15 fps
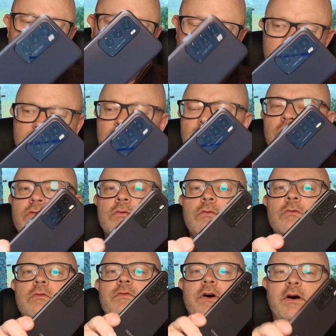As
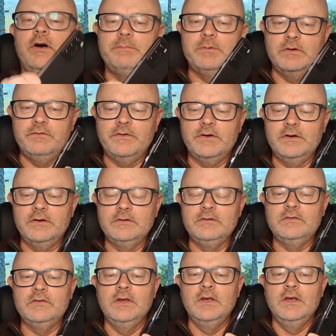usual for Oppo
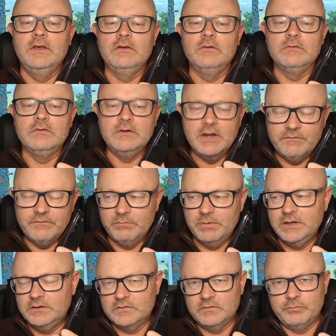phones, you'll never be
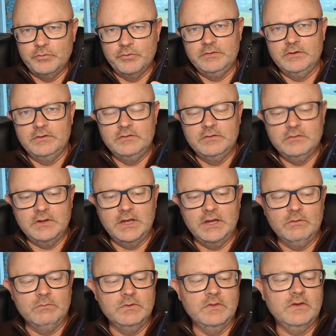disappointed
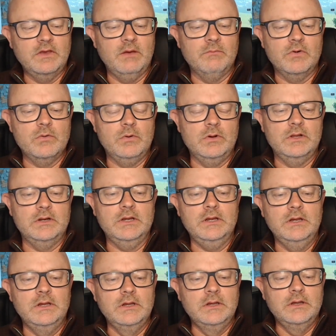with the camera quality.
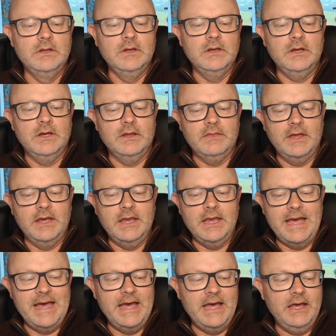They
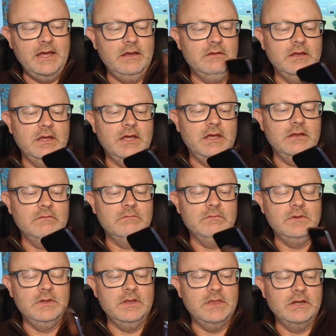are,
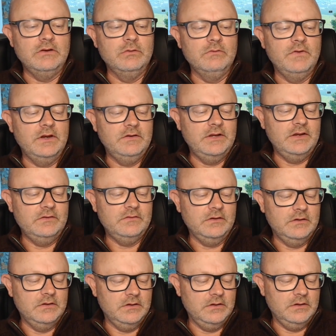yeah, they do
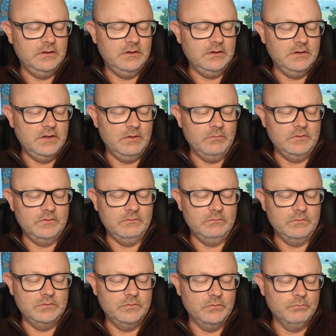fantastic cameras, and
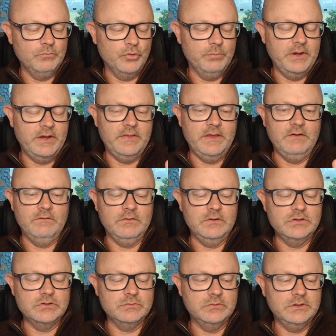we'll talk more about that very
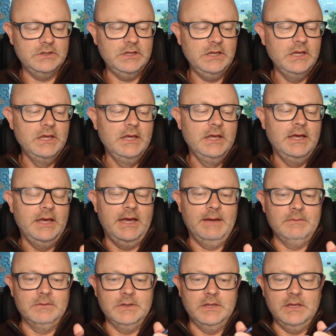shortly.
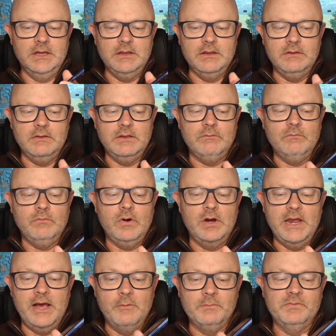What
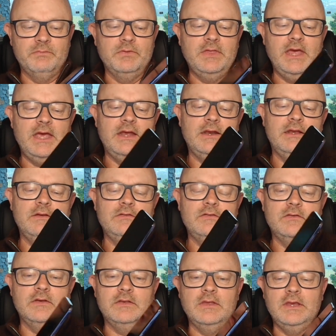helps with that is
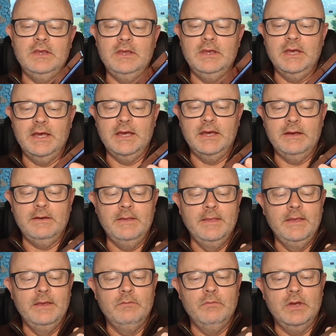the
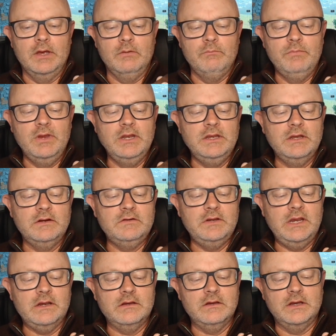
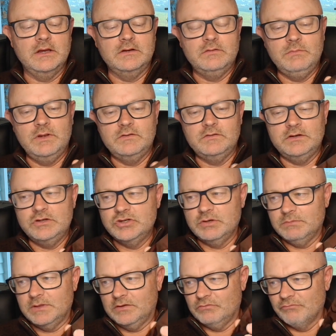MediaTek Dimensity chip
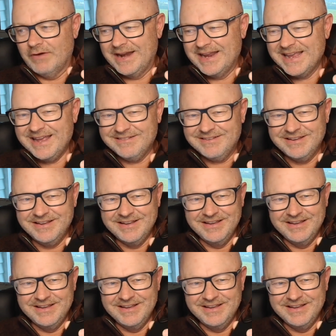that's running it.